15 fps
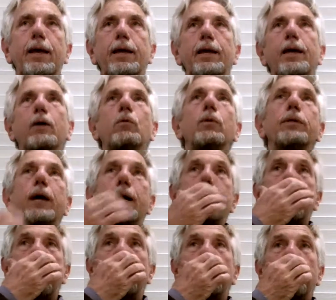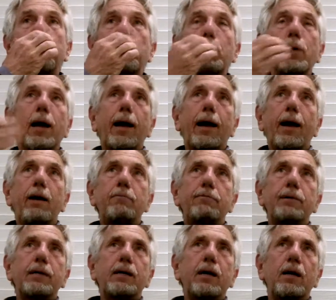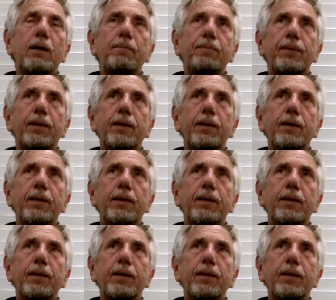Yeah, well, again, you have um,